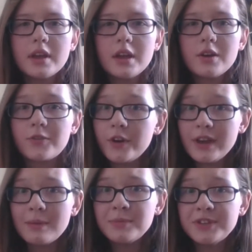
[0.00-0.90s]
For the
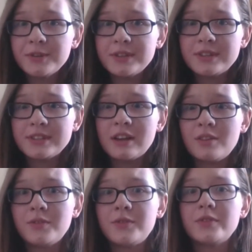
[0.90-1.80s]
episode
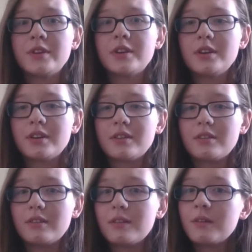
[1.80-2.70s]
itself,
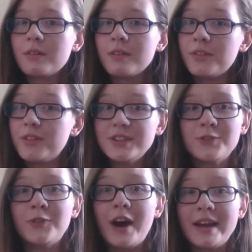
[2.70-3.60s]
this
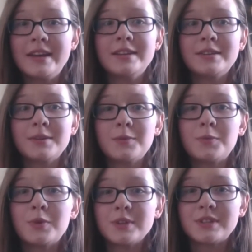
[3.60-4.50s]
fight
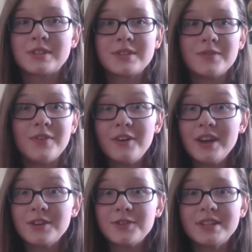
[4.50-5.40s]
was very
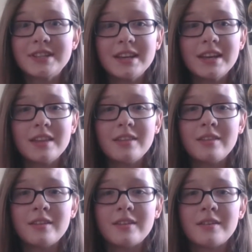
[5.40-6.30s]
interesting in
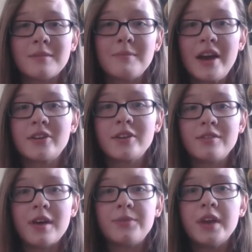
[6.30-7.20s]
the matter
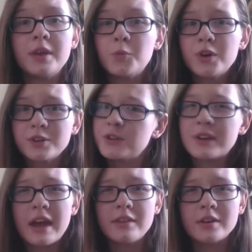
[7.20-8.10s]
that they worked
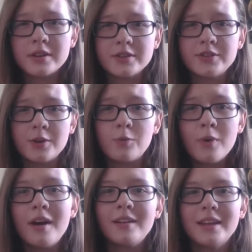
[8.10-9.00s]
together so well.